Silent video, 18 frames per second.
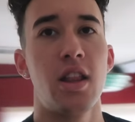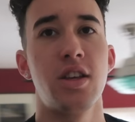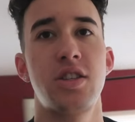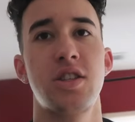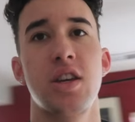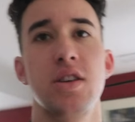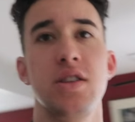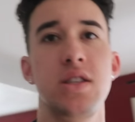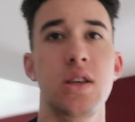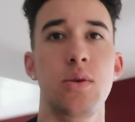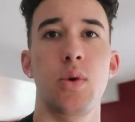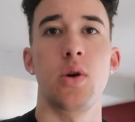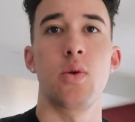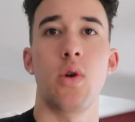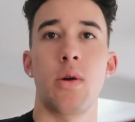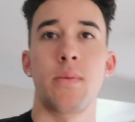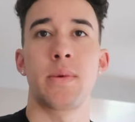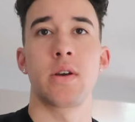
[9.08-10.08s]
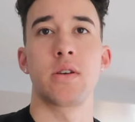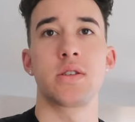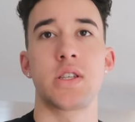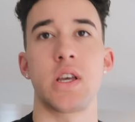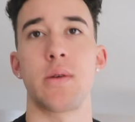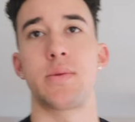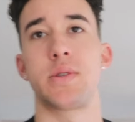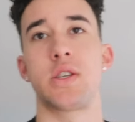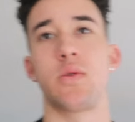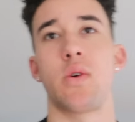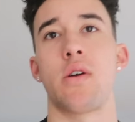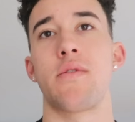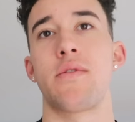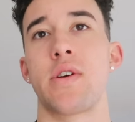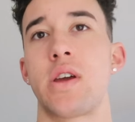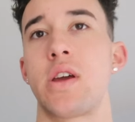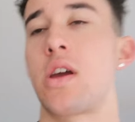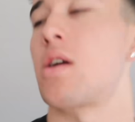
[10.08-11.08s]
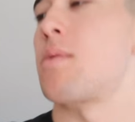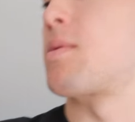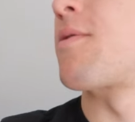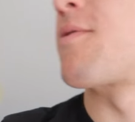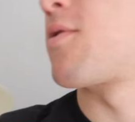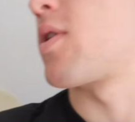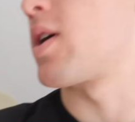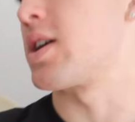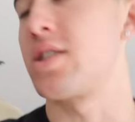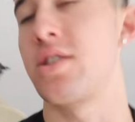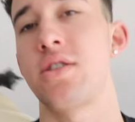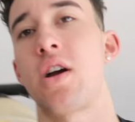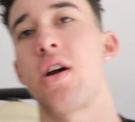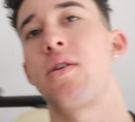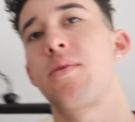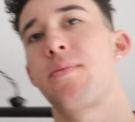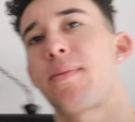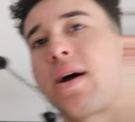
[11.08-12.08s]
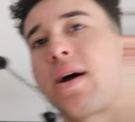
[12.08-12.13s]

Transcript: Let's go see what Romeo's up to over here before I start with